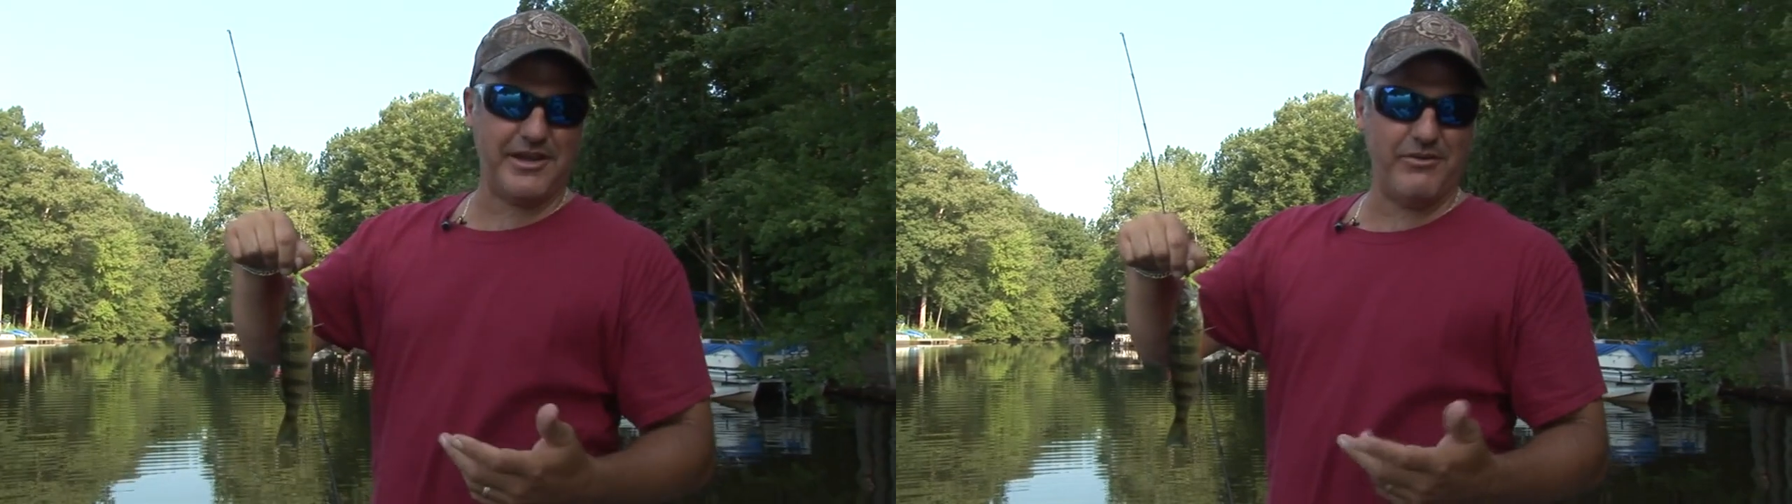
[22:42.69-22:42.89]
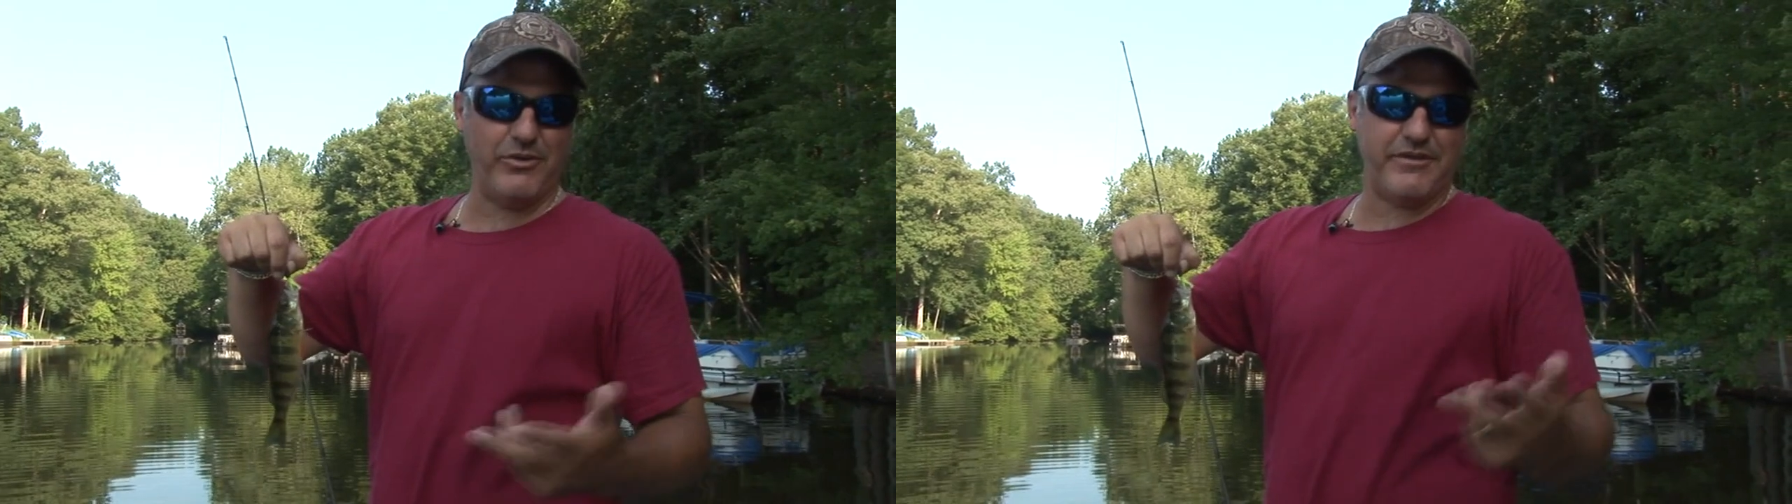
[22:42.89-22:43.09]

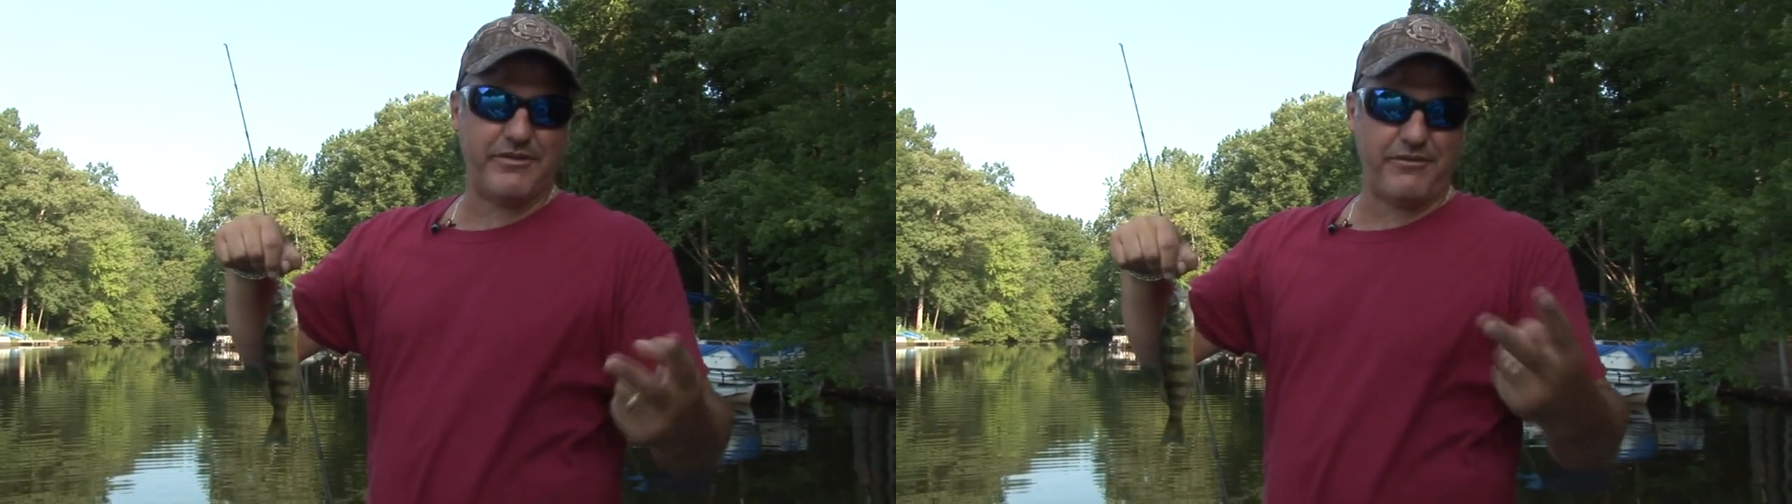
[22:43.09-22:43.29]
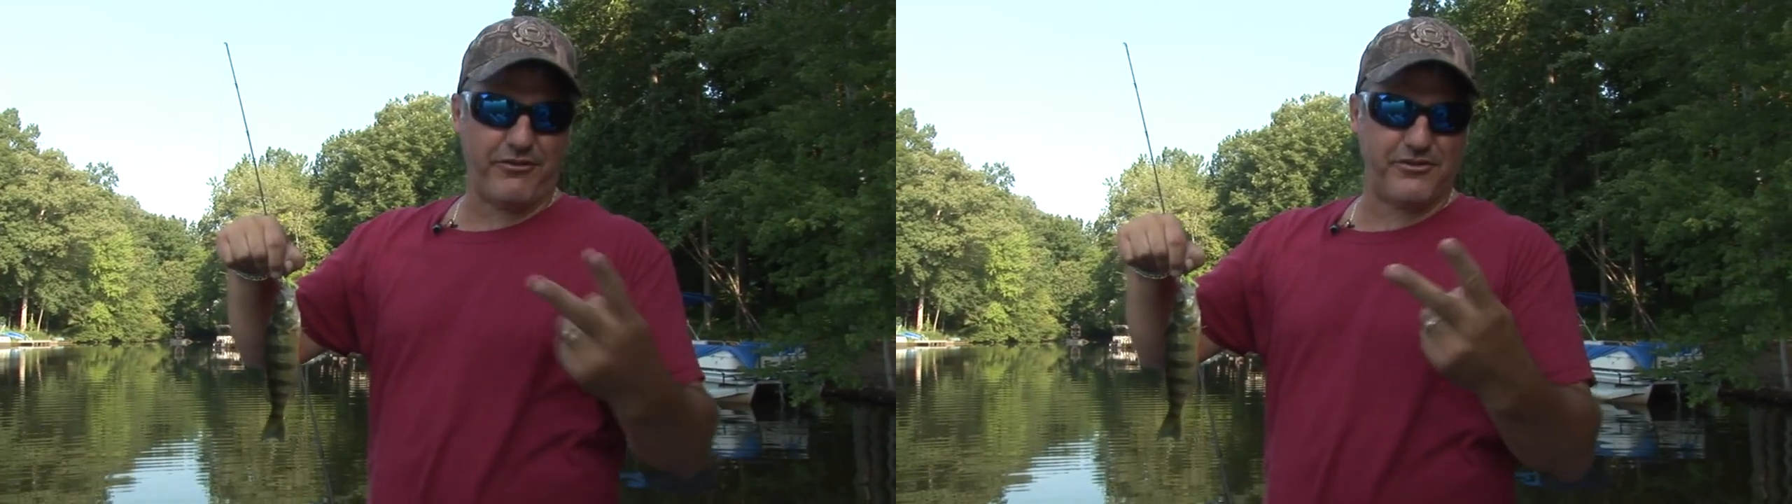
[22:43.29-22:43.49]
and
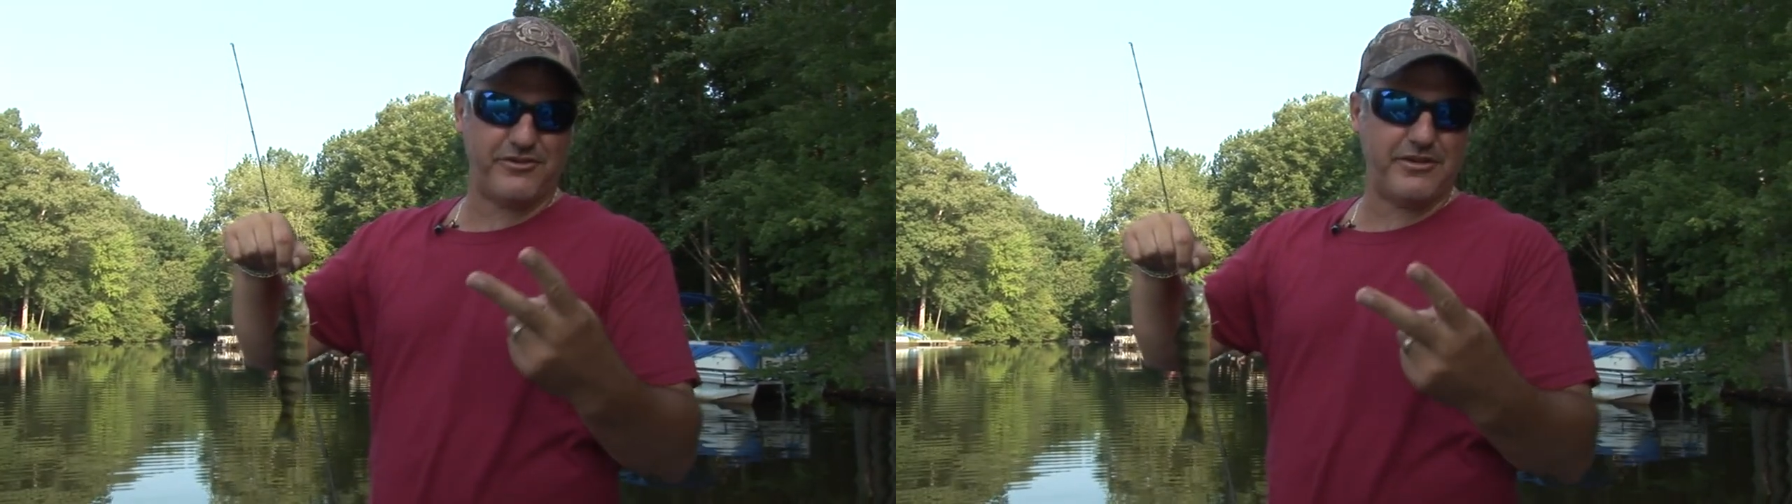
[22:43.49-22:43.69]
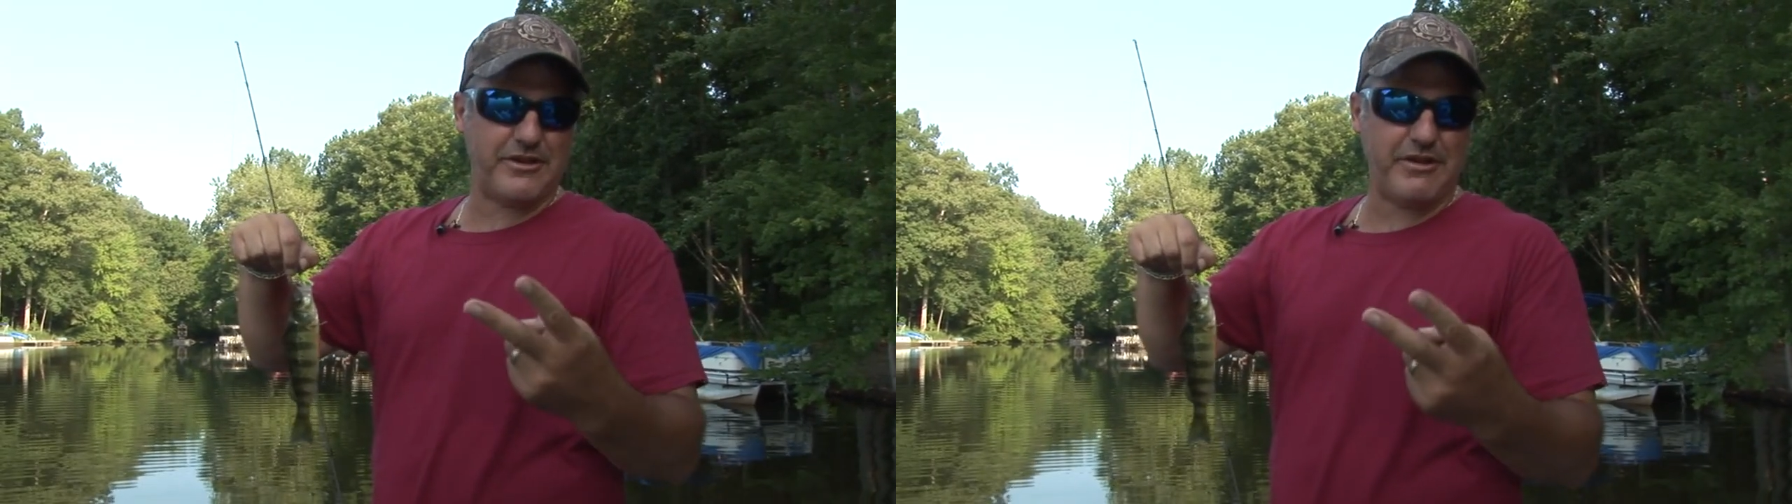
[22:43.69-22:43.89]
the
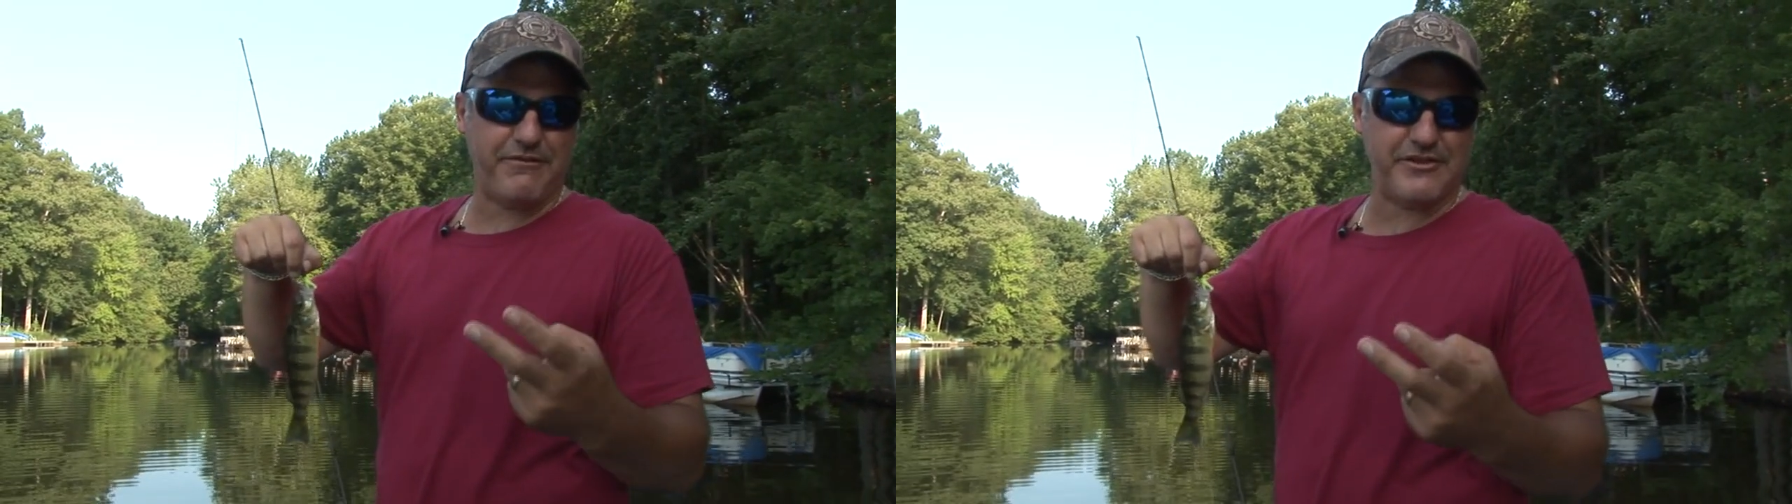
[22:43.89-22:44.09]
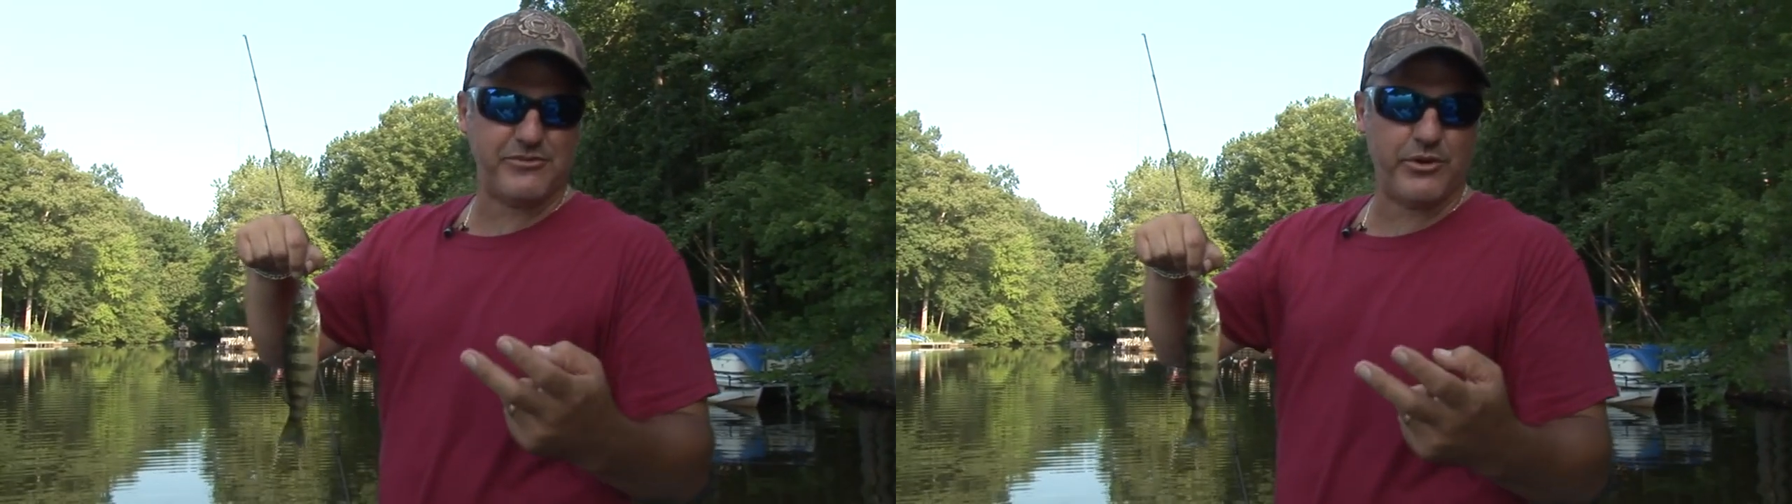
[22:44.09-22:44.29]
first
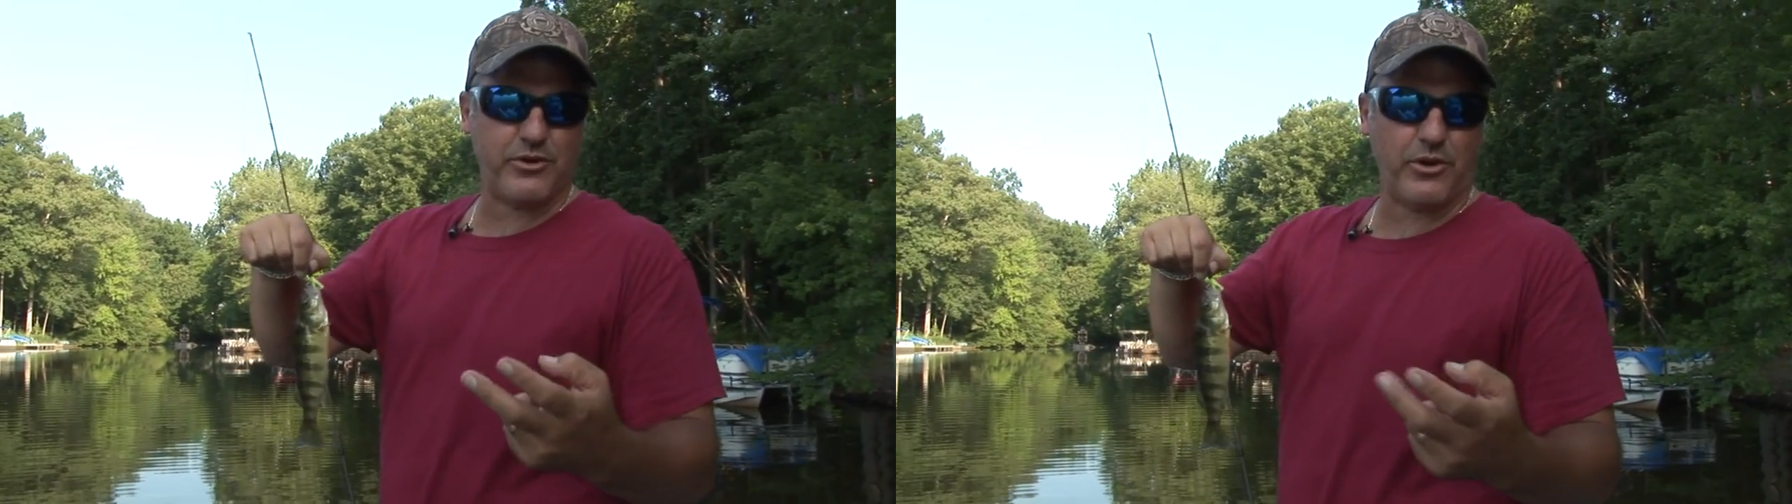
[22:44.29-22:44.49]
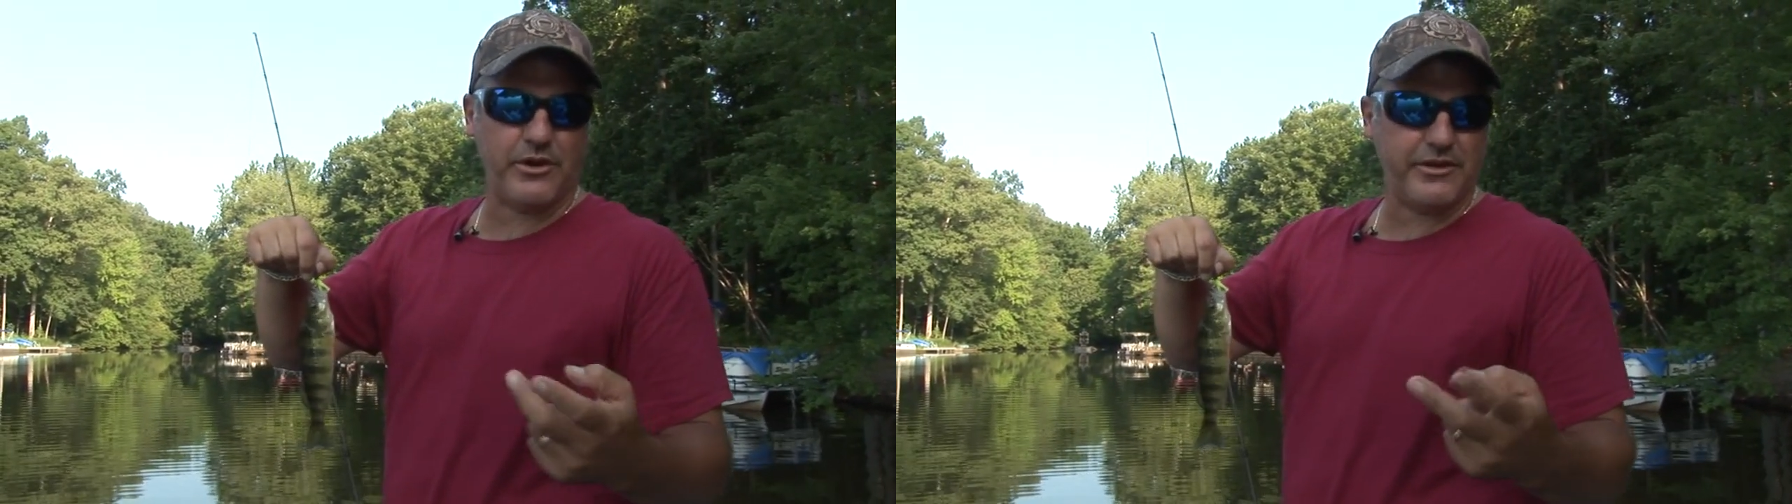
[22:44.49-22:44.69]
fish we
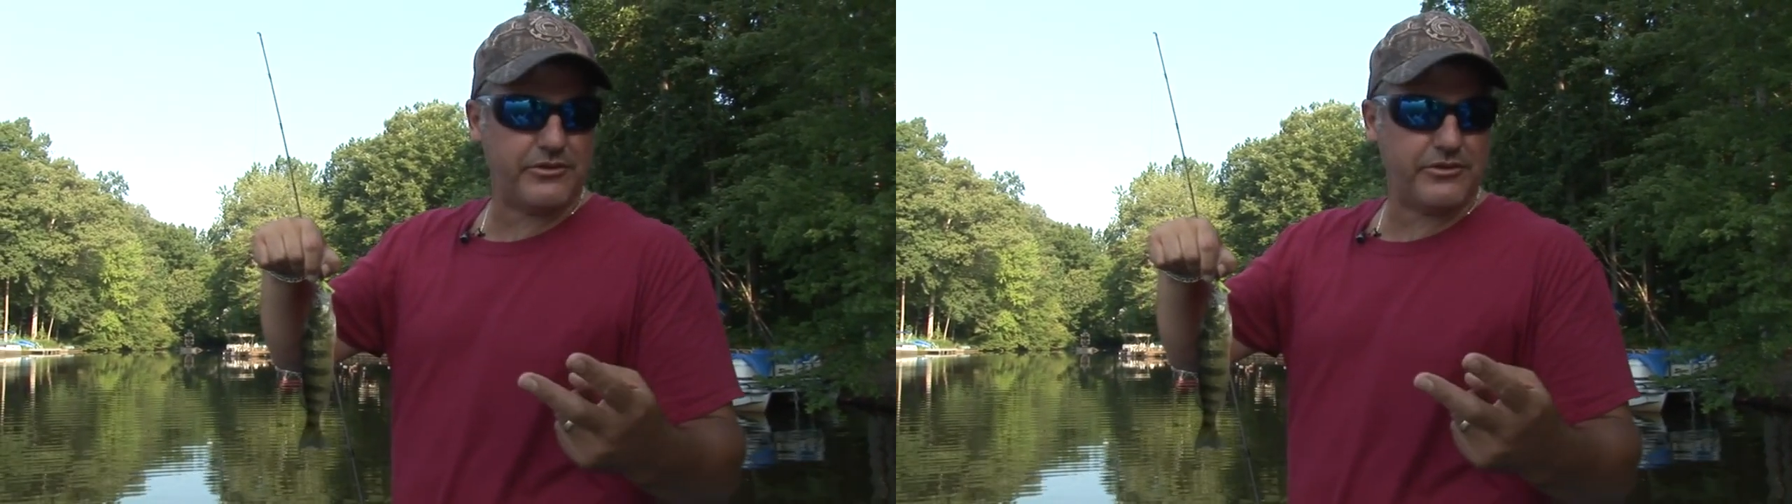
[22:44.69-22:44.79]
caught,